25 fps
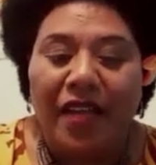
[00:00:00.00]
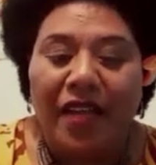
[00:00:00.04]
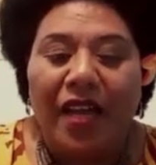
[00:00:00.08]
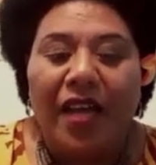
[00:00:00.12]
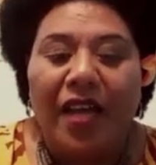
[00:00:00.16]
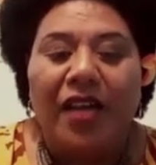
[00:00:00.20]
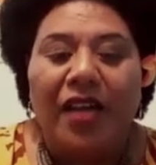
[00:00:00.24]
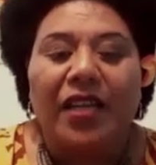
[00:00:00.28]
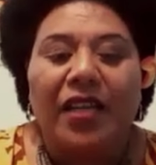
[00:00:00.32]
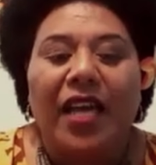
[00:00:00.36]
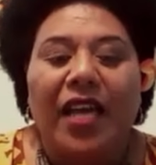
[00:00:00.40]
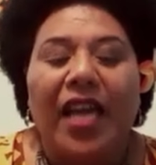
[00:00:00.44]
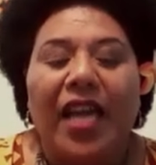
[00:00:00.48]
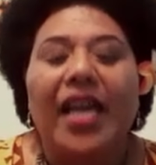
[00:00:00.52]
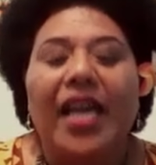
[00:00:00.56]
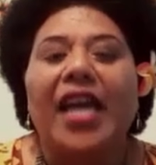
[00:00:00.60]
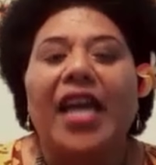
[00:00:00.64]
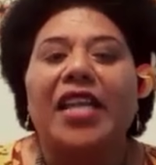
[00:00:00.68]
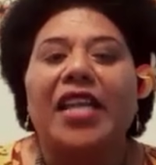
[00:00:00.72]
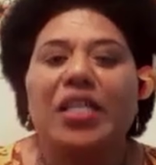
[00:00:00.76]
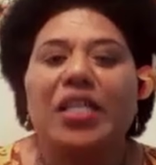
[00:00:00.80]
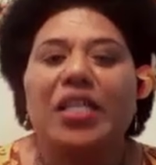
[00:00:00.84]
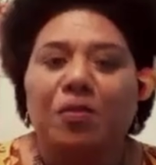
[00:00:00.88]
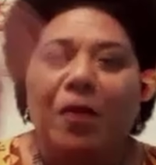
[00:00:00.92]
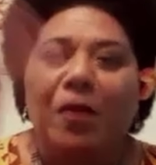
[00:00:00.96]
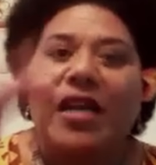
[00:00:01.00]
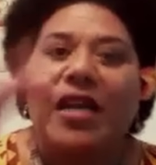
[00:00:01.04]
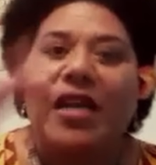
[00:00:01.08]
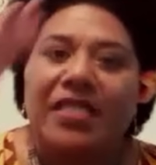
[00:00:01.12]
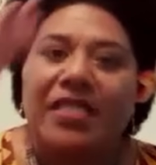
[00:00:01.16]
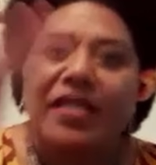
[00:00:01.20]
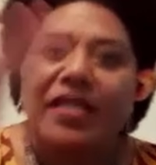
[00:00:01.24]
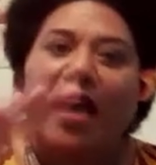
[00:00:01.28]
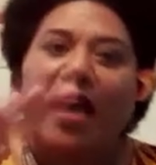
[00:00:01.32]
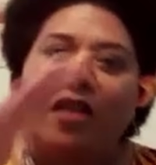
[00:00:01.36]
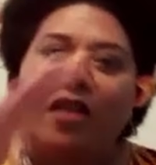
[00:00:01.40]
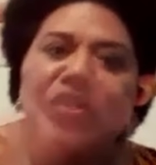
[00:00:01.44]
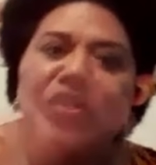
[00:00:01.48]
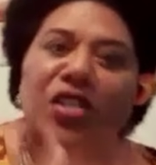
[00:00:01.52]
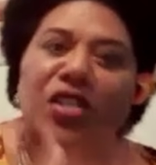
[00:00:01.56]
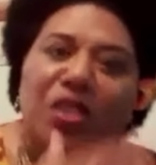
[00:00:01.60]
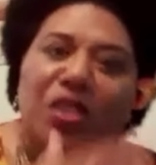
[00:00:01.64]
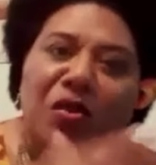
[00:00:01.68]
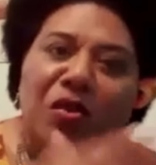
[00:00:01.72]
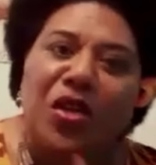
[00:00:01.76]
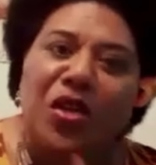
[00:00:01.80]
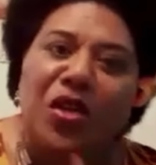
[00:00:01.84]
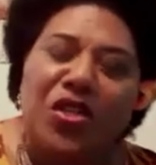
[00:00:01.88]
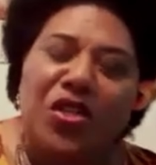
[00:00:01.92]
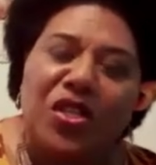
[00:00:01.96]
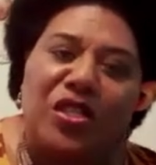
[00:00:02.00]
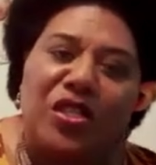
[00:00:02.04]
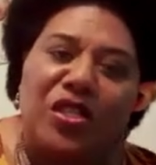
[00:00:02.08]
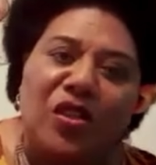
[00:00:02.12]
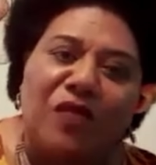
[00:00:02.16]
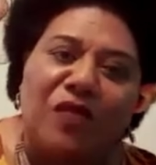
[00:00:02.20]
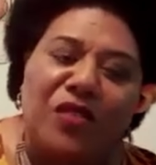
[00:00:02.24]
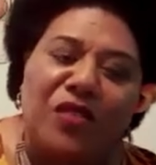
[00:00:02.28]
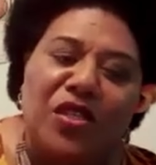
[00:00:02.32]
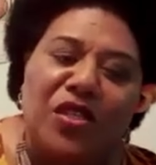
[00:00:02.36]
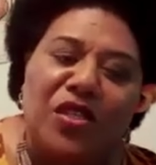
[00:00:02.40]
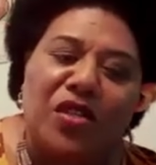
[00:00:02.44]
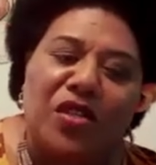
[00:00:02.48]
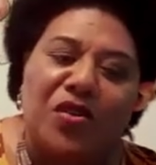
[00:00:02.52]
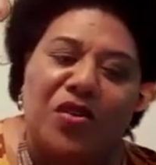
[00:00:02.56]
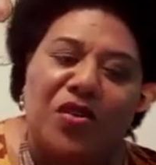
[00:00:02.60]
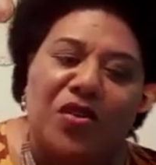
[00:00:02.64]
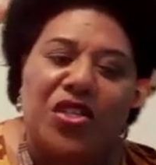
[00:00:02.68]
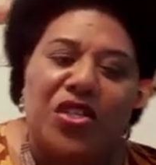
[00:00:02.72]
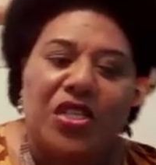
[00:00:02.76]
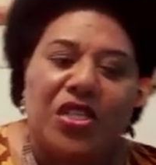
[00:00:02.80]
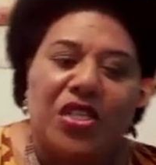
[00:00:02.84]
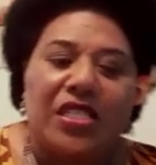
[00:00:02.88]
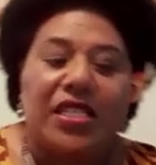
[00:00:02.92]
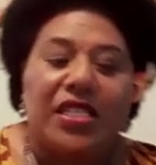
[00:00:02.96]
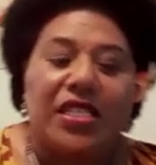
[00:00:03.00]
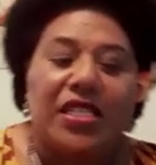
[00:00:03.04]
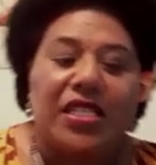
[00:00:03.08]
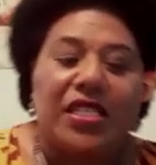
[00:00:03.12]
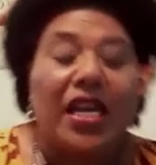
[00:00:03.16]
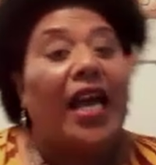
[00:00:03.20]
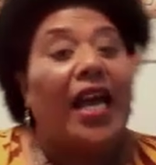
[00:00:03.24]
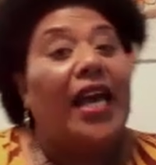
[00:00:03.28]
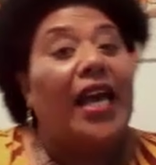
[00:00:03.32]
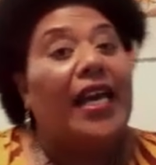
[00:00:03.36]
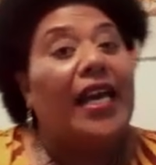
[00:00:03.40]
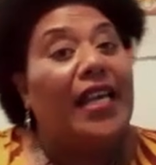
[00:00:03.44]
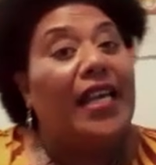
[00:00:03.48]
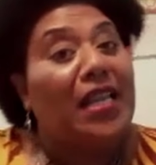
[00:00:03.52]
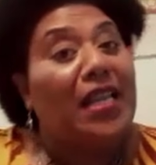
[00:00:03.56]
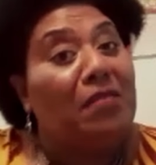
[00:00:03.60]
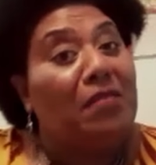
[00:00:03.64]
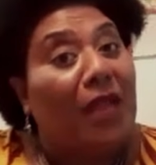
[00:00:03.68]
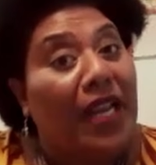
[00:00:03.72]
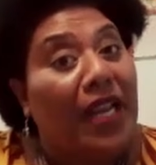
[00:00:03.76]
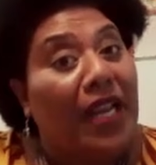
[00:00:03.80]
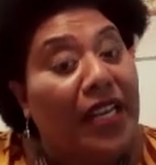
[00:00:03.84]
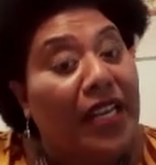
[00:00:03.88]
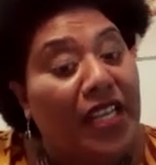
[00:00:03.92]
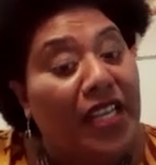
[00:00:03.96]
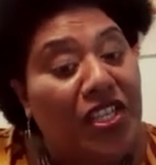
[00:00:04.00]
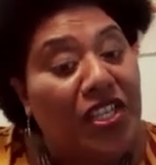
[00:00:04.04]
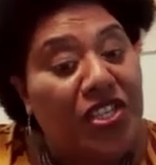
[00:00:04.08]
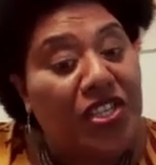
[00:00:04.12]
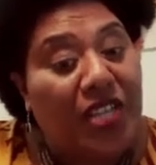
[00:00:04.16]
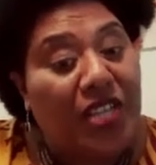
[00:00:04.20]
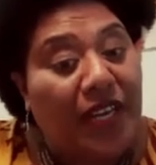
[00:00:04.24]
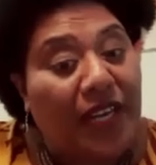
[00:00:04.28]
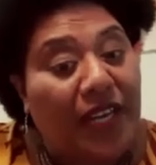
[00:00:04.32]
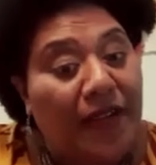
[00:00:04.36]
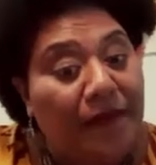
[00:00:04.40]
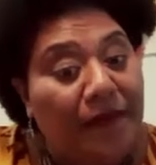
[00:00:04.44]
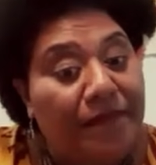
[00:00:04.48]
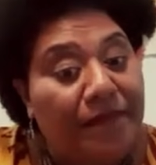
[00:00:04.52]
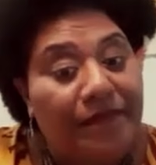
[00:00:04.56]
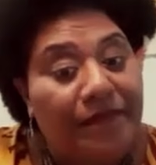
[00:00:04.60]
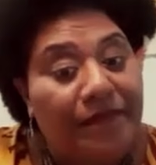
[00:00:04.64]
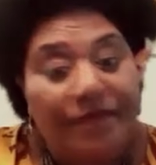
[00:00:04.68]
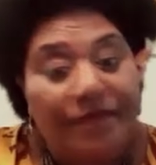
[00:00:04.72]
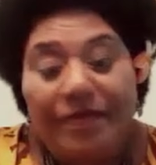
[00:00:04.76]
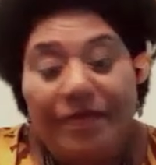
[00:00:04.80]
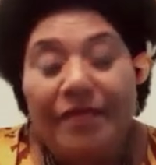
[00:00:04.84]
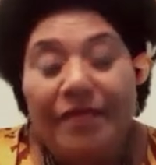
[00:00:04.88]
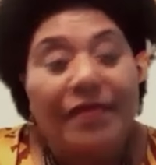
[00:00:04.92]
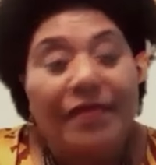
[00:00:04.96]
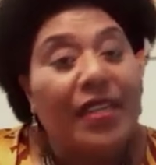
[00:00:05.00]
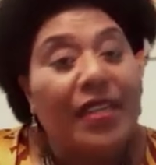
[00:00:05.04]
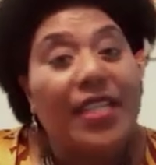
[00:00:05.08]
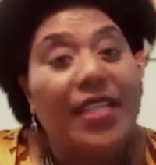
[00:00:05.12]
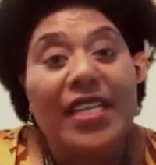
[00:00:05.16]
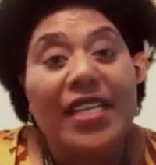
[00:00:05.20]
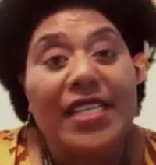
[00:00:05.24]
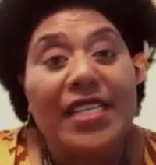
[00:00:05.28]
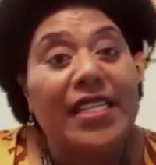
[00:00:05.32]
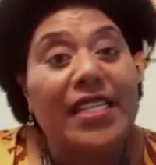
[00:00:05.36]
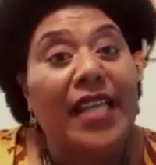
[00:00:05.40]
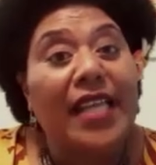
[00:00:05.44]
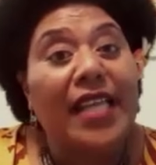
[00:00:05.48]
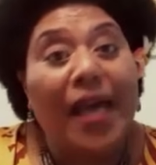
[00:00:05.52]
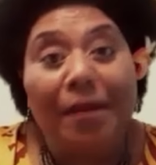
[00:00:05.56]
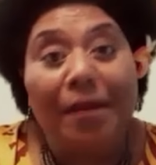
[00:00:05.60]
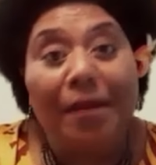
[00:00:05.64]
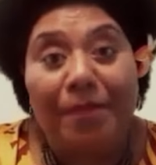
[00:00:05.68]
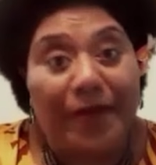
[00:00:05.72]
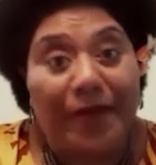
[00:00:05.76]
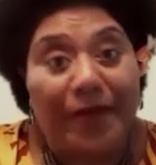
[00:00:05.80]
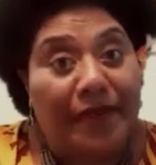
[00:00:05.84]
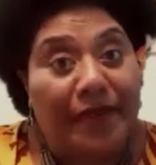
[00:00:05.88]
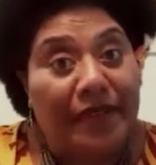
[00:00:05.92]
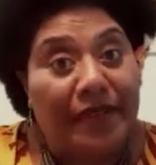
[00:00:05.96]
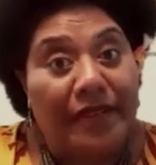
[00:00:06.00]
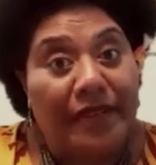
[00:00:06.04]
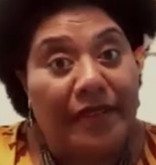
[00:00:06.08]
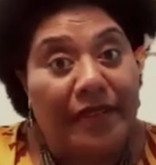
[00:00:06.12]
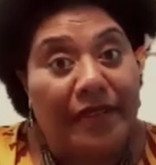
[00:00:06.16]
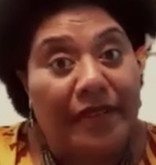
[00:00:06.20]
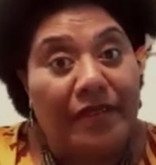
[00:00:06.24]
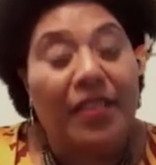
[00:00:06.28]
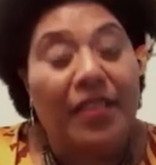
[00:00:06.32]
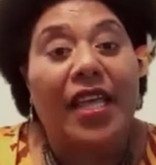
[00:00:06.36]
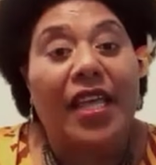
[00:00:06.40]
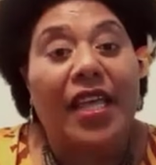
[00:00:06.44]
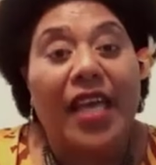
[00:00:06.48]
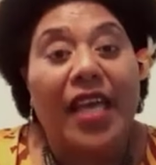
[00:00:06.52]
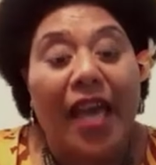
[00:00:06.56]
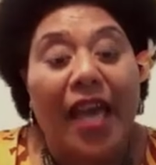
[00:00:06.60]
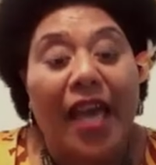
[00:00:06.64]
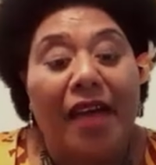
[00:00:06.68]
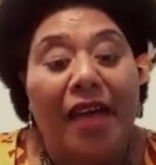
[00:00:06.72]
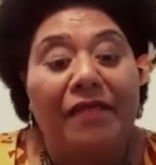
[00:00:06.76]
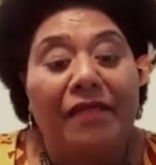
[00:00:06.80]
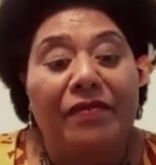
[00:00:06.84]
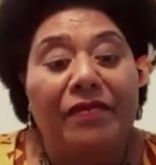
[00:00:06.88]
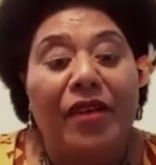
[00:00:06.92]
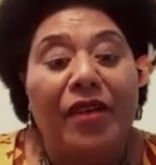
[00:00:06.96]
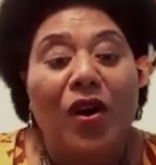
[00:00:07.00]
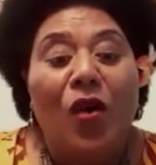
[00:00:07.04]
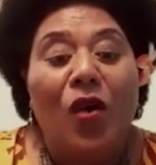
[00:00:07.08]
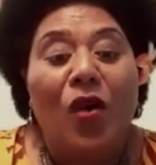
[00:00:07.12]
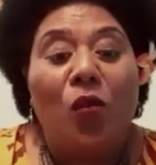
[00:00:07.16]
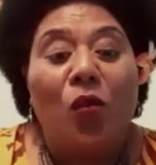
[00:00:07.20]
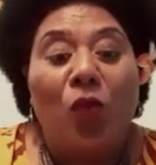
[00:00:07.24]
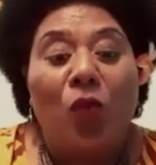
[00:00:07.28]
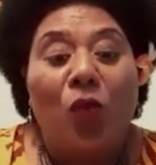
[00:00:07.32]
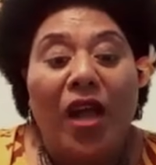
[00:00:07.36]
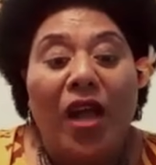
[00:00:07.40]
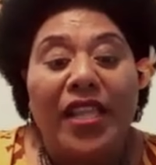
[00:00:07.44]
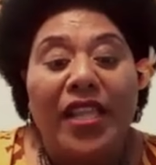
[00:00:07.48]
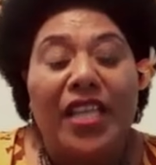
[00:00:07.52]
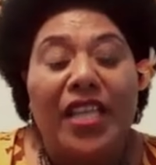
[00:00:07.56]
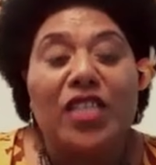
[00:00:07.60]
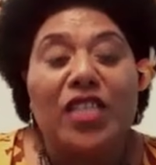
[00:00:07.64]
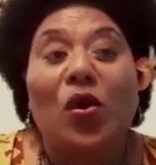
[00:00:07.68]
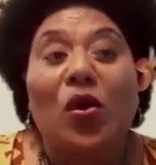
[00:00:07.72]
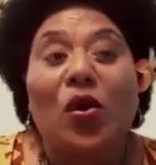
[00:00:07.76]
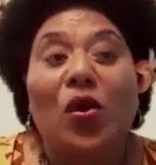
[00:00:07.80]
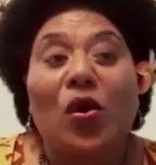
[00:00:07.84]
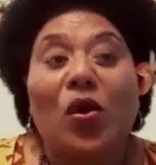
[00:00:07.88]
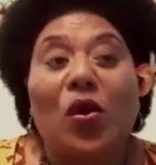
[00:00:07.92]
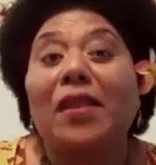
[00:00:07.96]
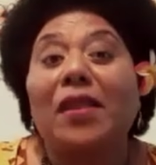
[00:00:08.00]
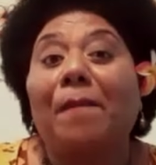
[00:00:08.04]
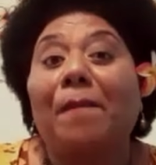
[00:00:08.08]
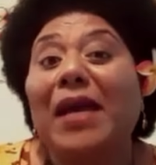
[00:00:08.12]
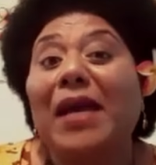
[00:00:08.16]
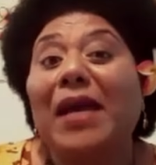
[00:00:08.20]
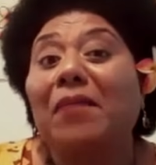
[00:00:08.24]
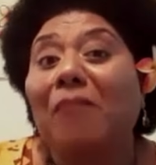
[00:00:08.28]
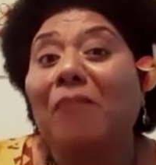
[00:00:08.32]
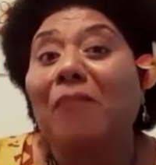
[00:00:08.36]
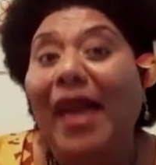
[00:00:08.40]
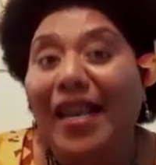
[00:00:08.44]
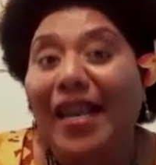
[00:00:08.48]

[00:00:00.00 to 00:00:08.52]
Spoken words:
okay? And it's passed down generations over generations. In Melanesia, it doesn't happen. They have one that is called the big man